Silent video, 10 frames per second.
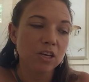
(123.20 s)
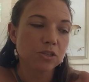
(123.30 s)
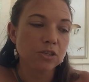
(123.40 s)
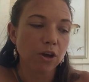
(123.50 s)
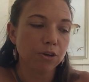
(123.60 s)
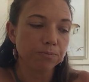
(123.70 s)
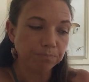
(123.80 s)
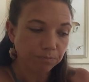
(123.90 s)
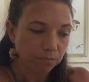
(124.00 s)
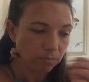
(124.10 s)
So
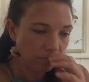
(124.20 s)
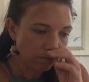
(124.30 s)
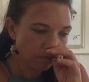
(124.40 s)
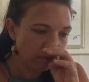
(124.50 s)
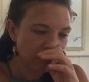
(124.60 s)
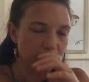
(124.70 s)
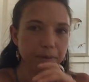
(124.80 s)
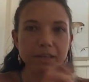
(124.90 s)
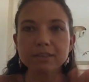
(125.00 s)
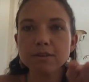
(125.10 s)
the
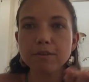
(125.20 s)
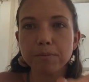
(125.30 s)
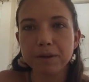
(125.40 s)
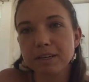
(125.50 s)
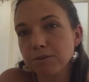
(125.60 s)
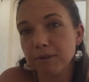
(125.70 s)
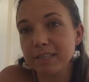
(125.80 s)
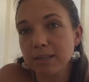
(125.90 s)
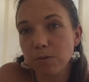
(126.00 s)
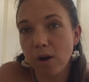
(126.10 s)
biggest
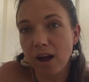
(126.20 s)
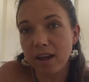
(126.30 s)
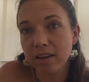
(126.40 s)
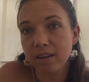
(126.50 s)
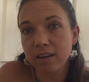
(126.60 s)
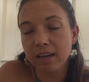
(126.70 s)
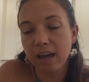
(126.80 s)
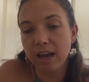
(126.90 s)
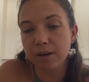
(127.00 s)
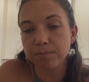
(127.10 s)
reason why
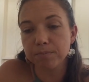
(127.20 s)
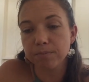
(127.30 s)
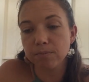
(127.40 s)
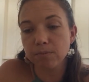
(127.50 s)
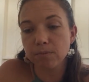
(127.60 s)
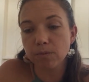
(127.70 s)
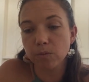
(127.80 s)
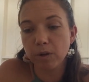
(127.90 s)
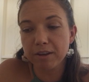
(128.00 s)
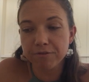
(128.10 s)

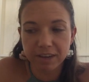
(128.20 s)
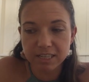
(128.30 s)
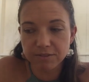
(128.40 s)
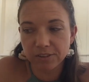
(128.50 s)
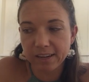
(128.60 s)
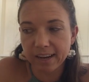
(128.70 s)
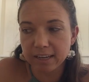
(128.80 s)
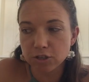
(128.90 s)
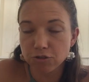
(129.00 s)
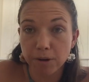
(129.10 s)
we effectively
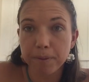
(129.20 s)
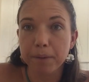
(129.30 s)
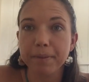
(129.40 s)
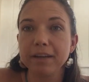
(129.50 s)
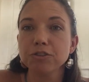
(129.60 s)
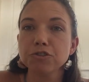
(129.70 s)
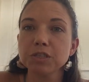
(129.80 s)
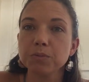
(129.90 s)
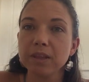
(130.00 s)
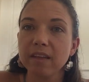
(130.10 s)
like drop our
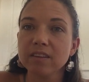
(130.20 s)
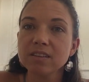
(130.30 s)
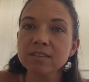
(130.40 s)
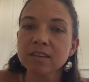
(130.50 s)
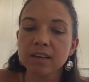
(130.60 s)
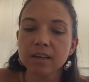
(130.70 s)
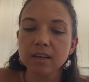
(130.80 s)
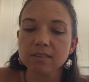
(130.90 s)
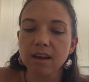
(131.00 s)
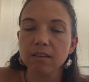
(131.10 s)
boundaries with others
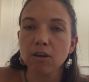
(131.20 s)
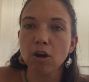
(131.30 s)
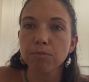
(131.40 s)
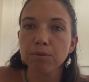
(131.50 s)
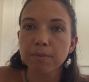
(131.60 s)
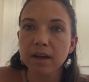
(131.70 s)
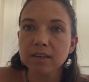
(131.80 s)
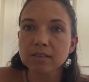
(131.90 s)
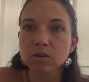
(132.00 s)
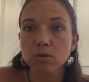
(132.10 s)
is either
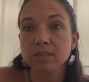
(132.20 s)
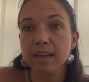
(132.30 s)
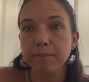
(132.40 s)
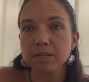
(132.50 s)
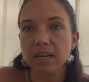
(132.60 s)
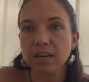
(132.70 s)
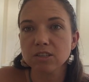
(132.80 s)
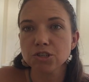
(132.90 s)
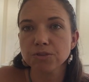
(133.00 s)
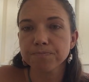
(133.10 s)
compromise or
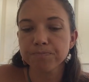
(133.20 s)
sabotage.